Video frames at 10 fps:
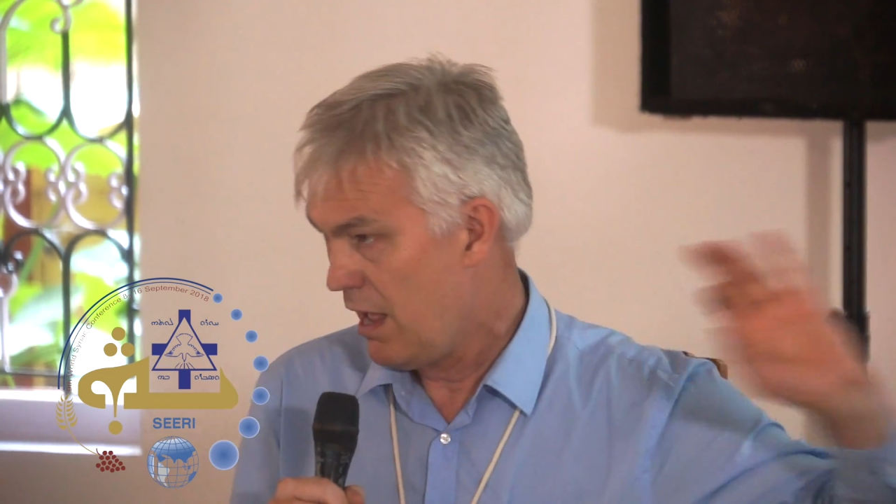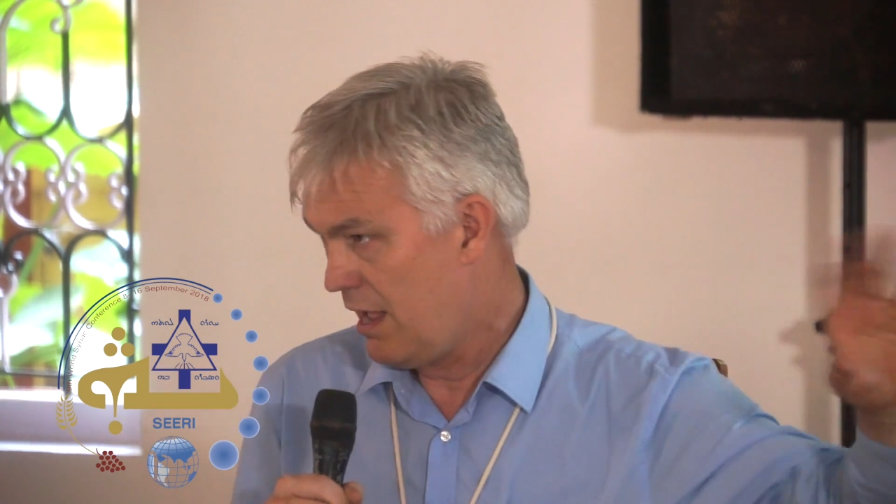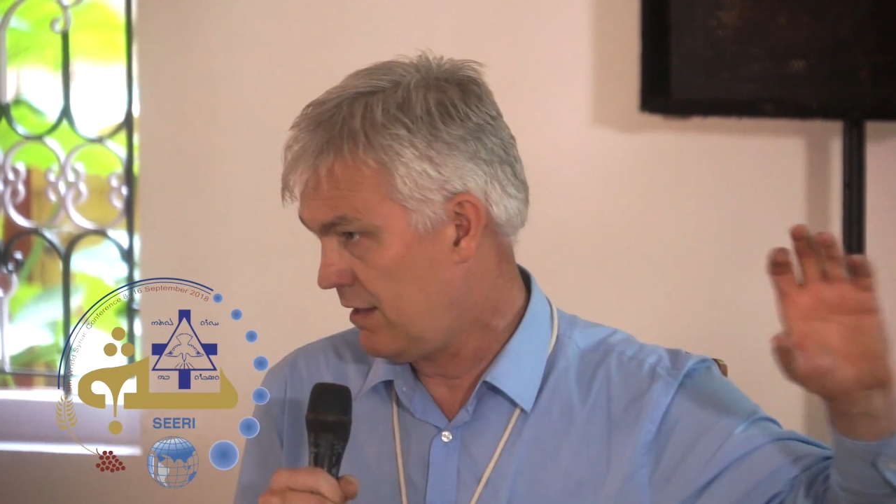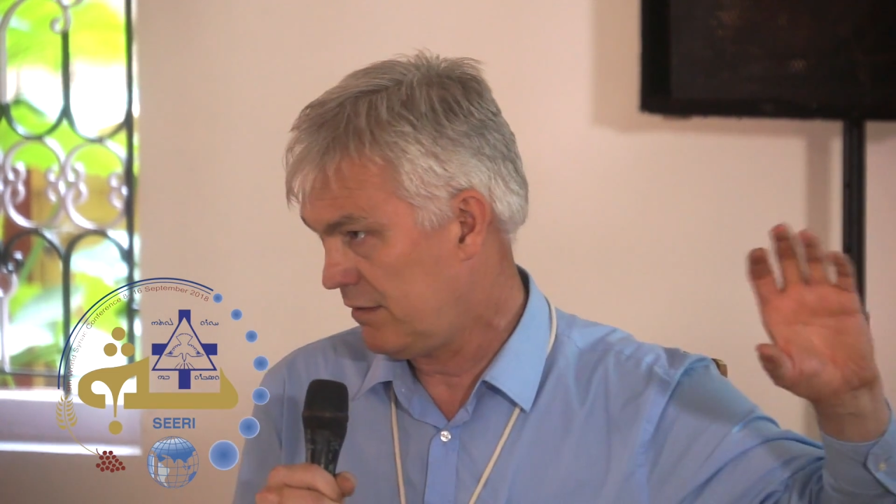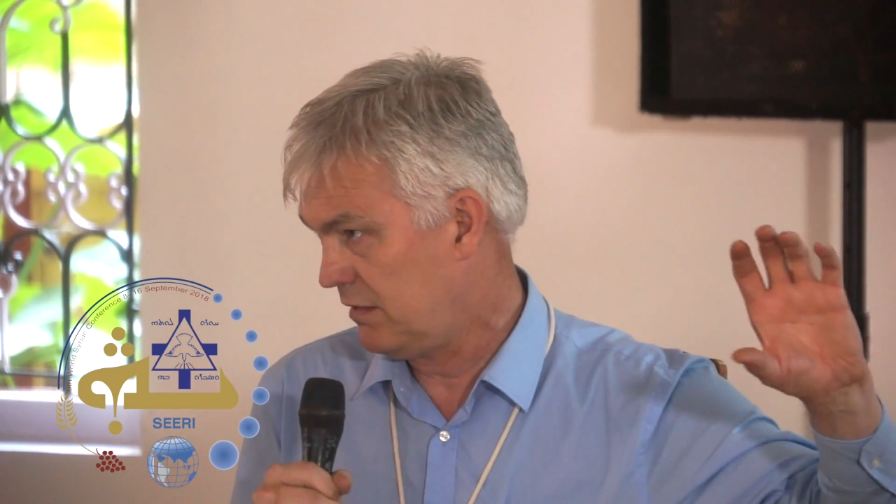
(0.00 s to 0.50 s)

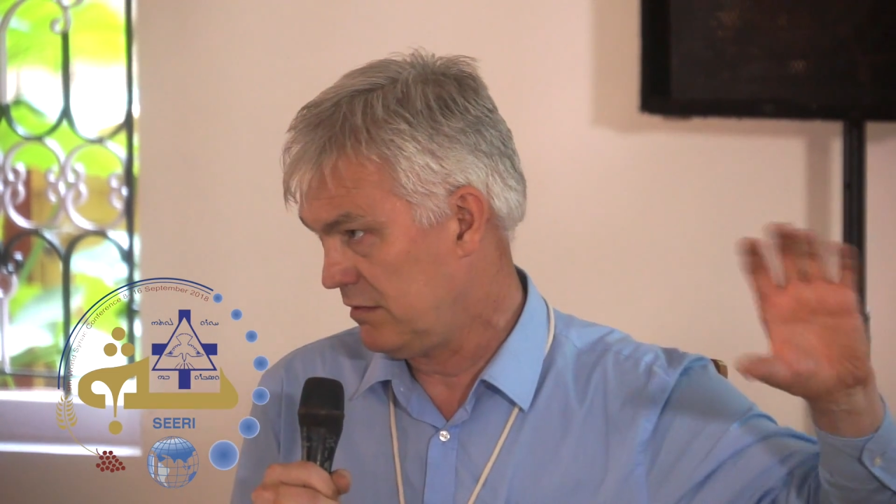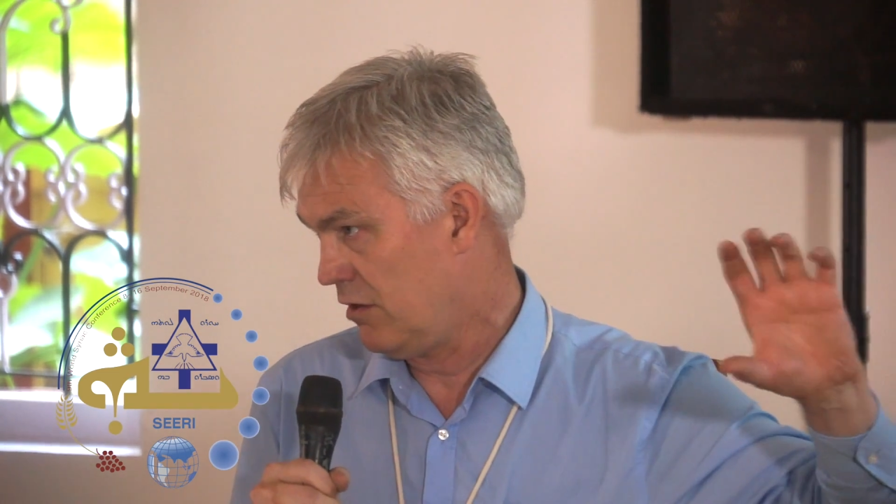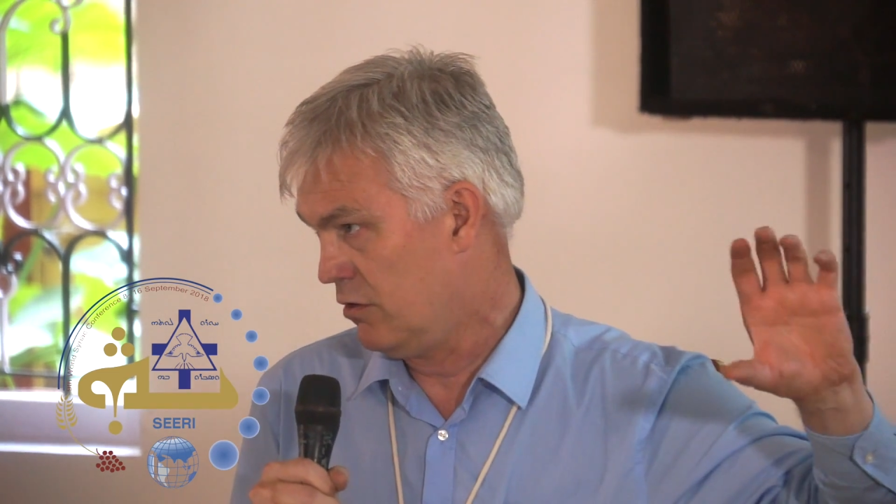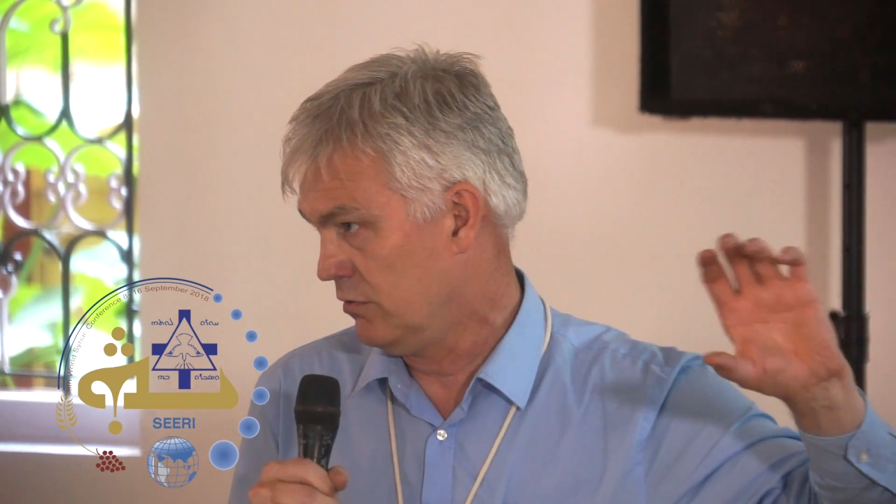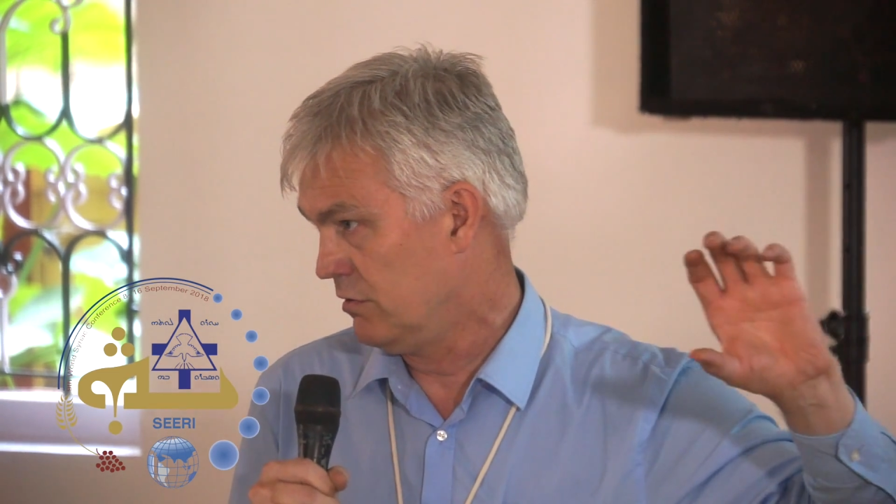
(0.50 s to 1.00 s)
has its
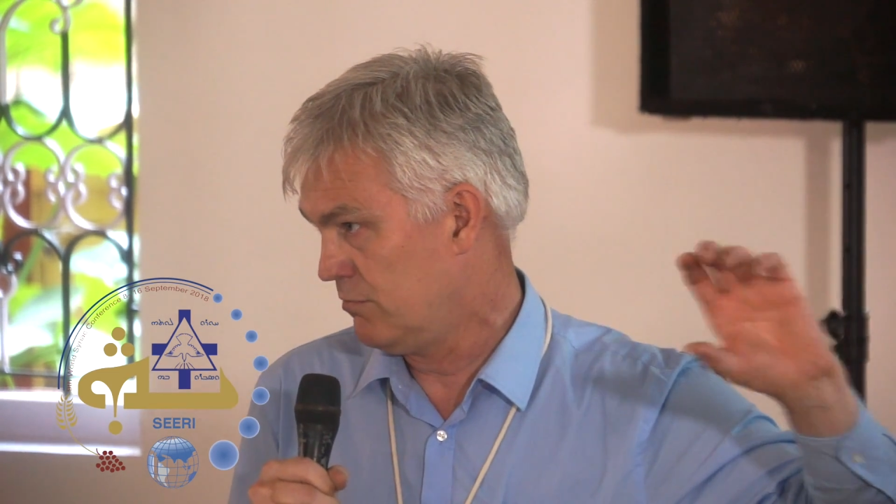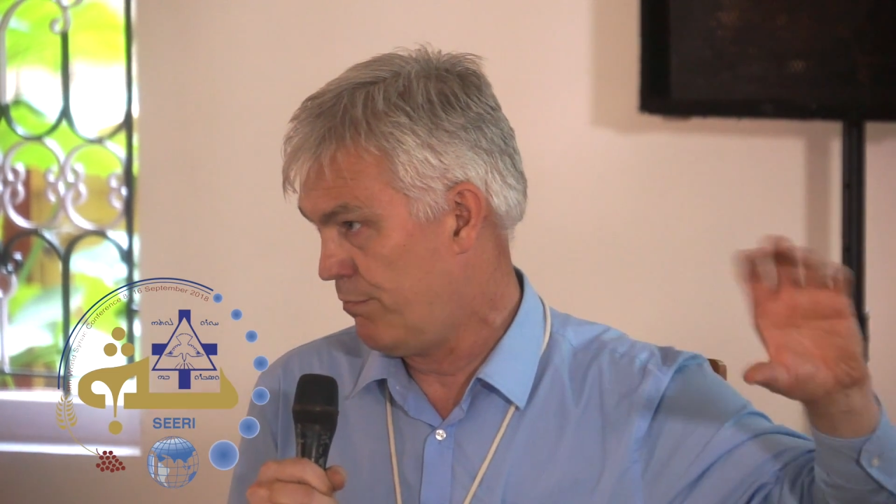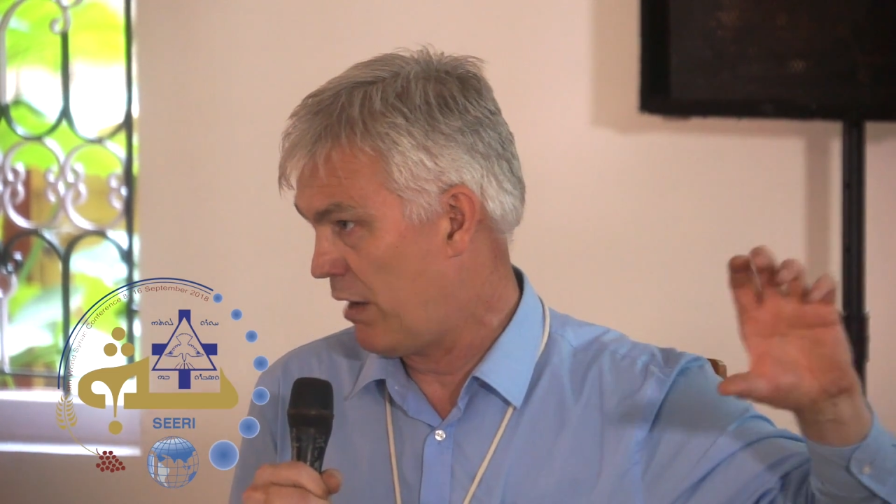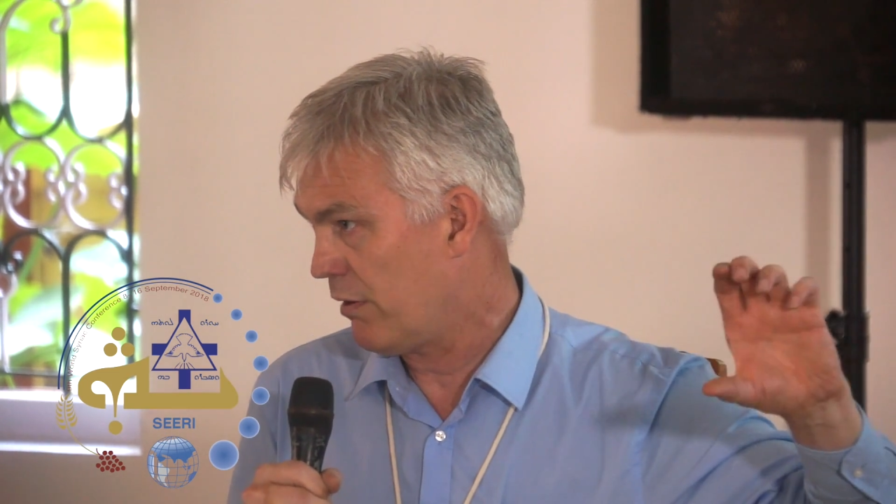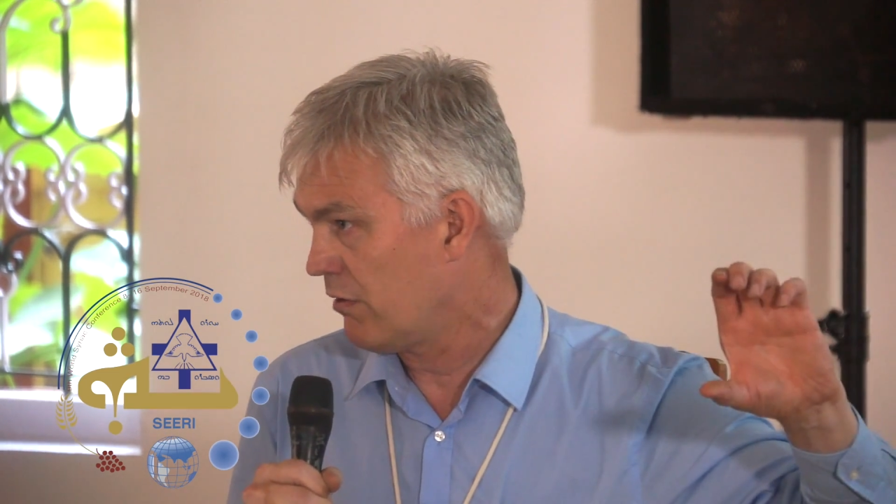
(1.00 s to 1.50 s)
own
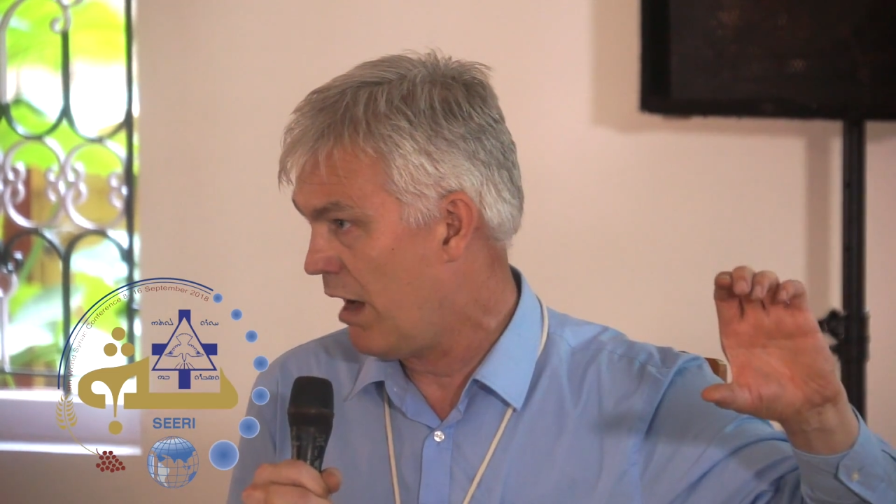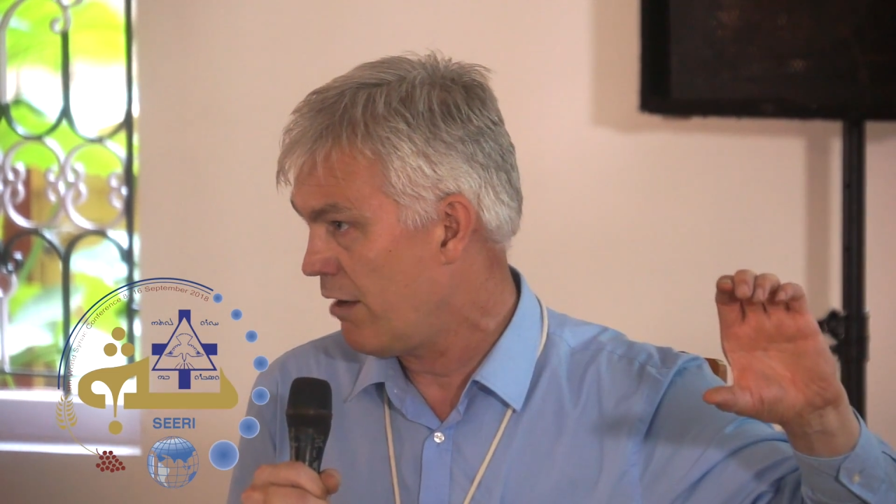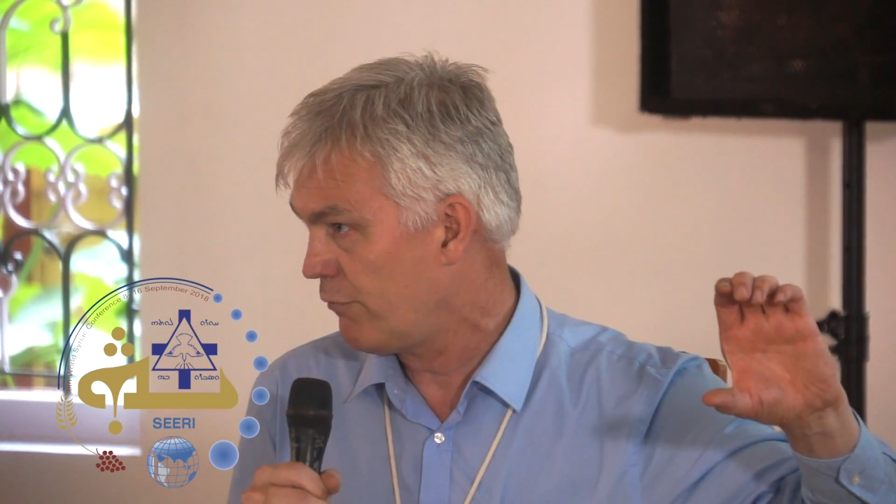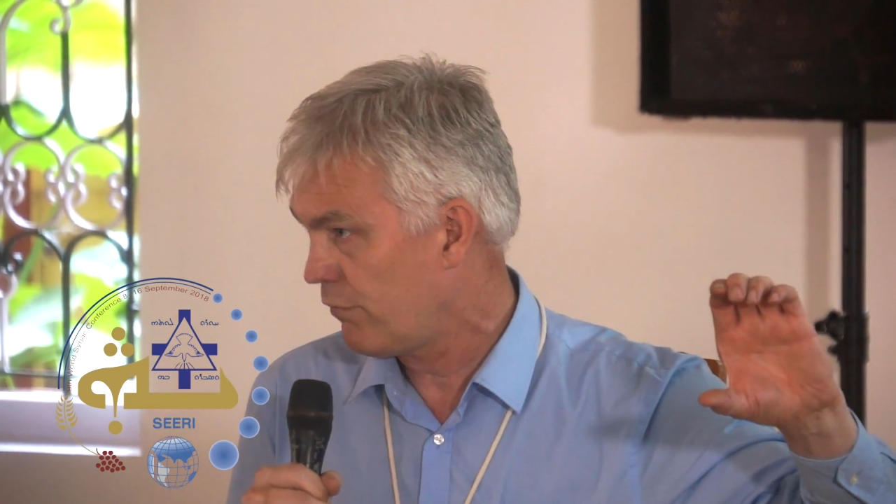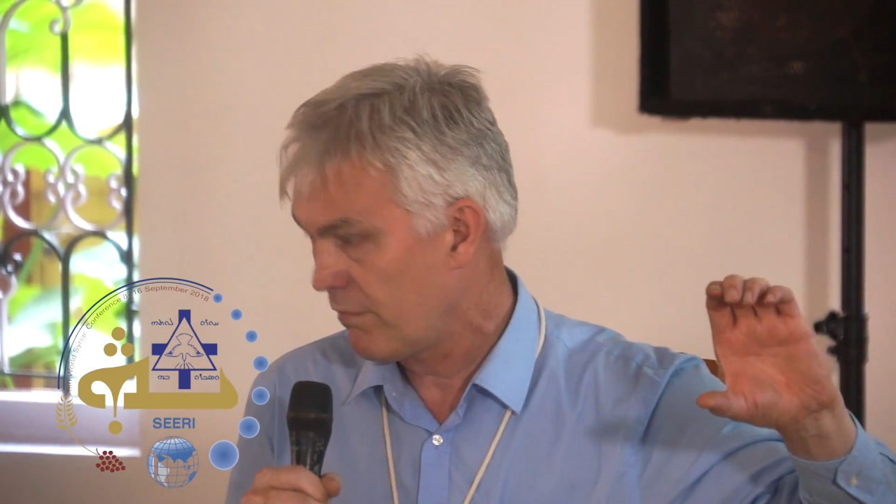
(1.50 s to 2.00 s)

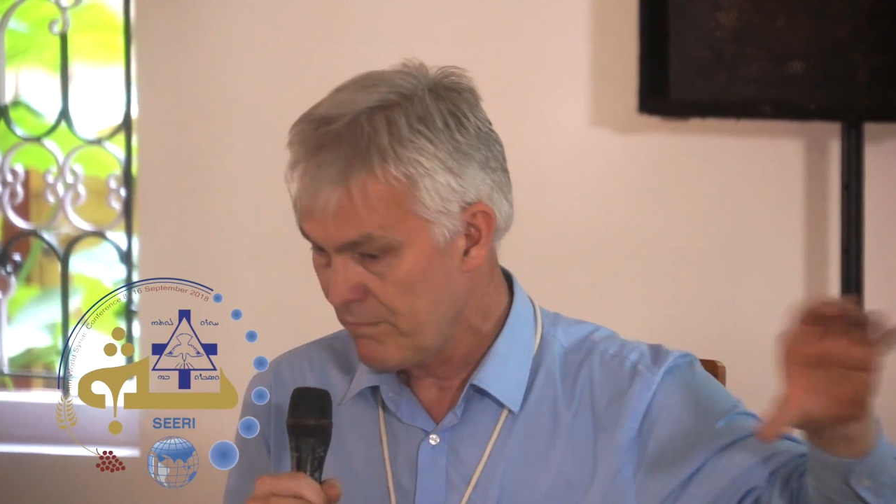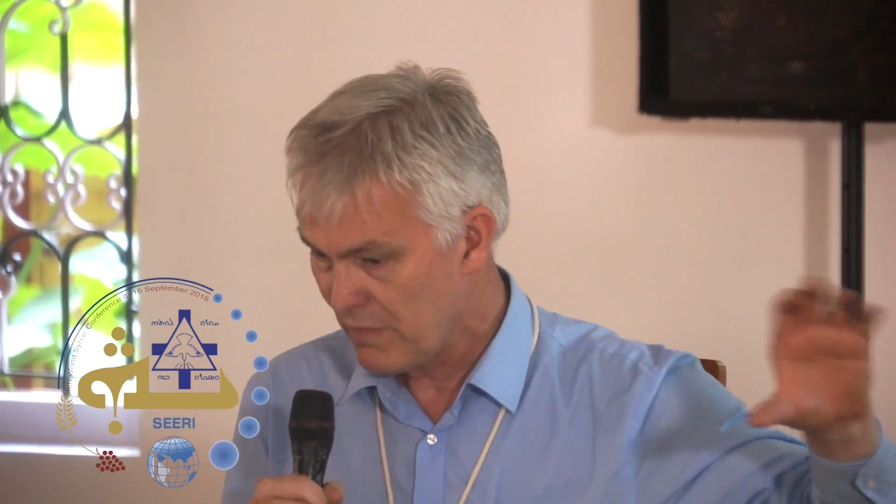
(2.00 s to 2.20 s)
paragraph